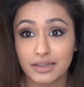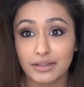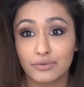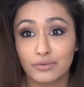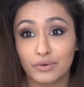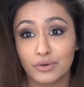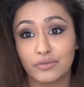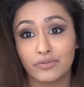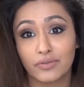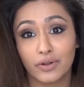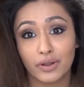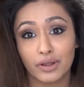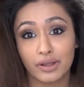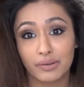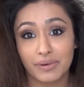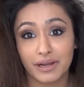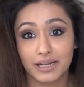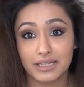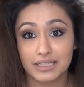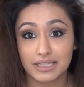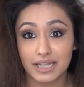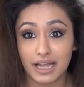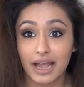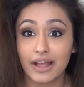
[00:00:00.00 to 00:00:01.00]
the root
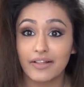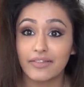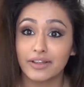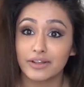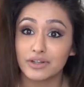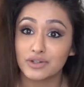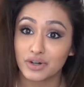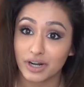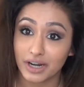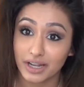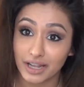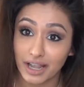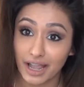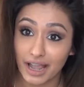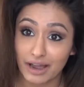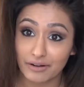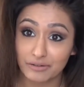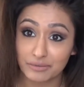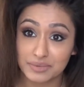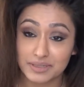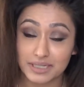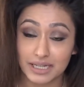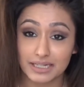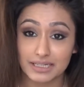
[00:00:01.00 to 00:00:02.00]
volumizer and then drying your
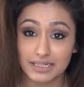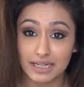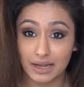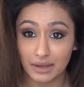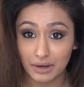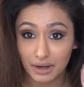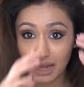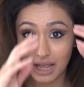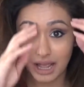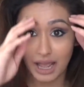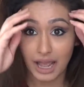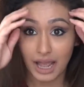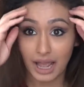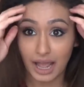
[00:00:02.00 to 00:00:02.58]
hair upside down,